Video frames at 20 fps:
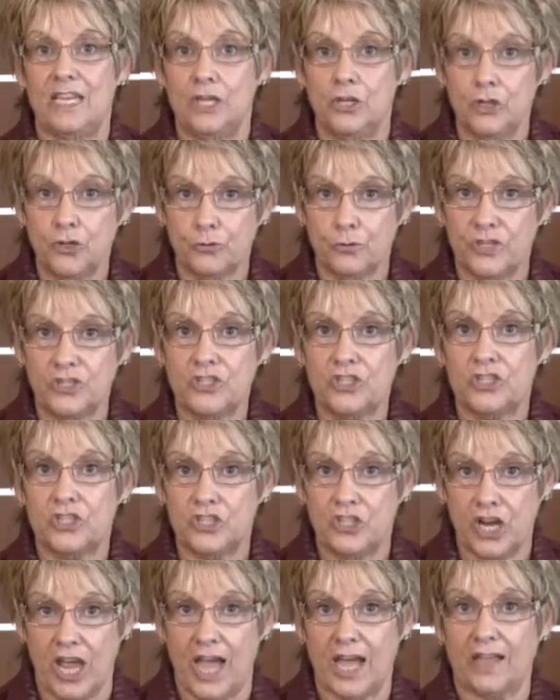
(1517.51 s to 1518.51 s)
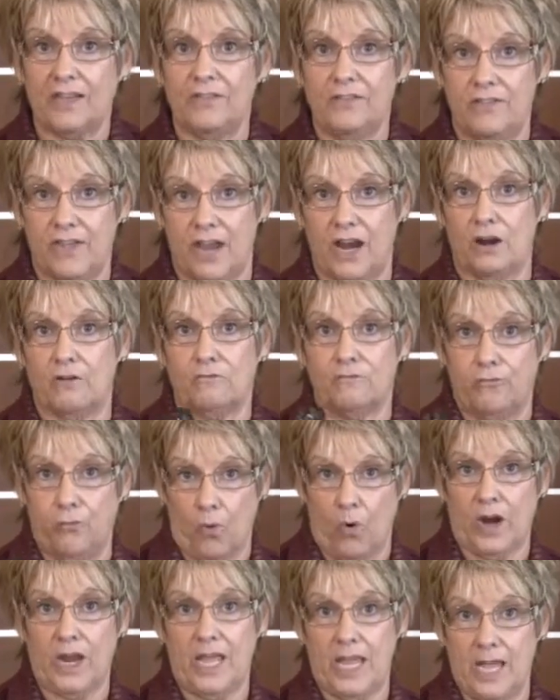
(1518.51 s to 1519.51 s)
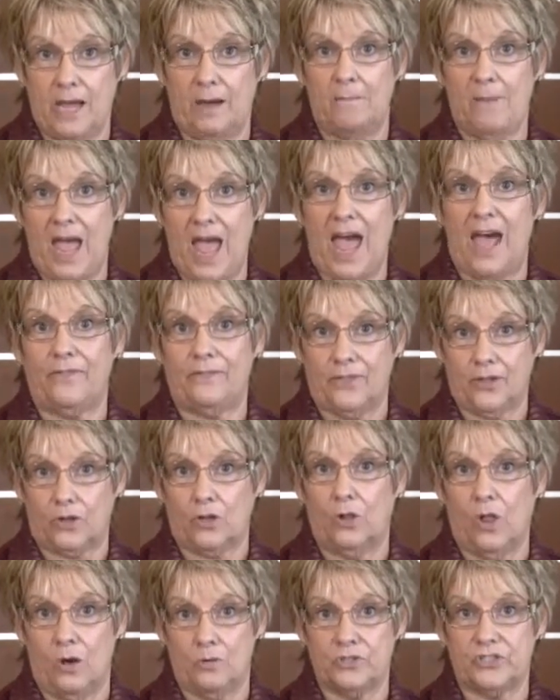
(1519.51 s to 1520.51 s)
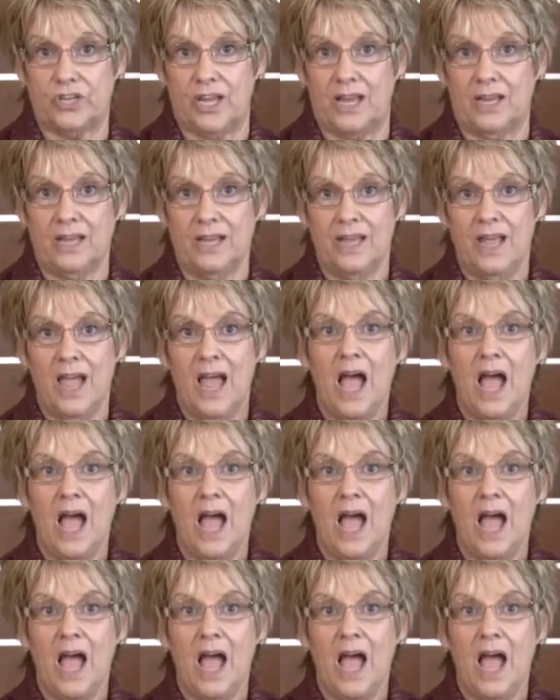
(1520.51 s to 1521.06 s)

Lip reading: interest check there for him at the closing,